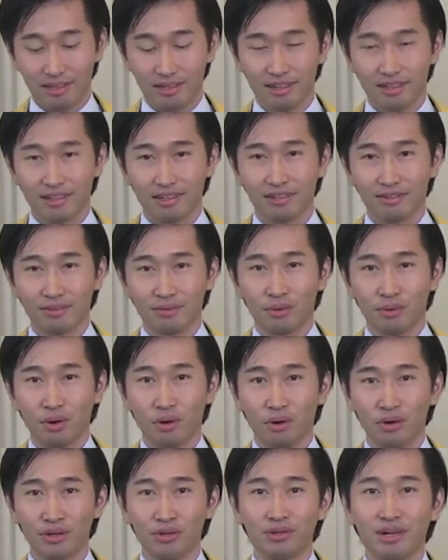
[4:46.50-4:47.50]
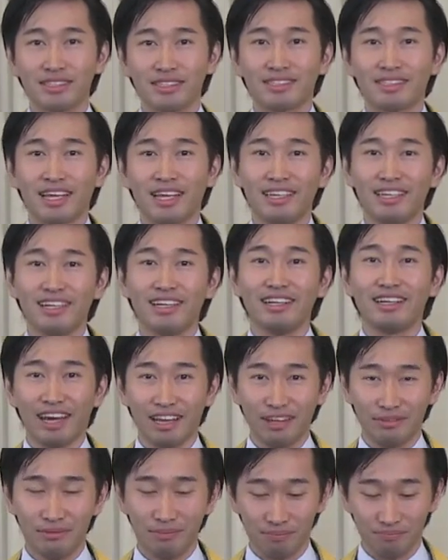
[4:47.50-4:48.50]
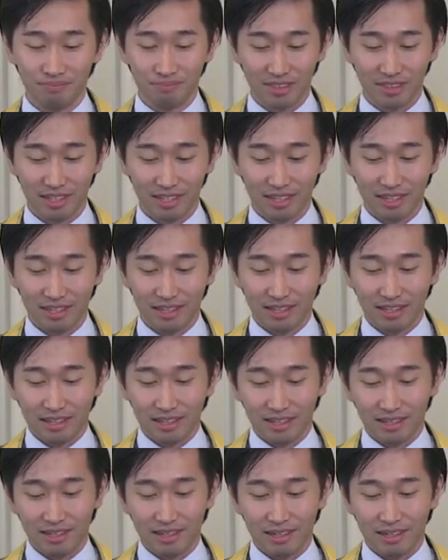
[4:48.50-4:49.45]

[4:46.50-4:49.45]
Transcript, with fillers: For your daily life, uh,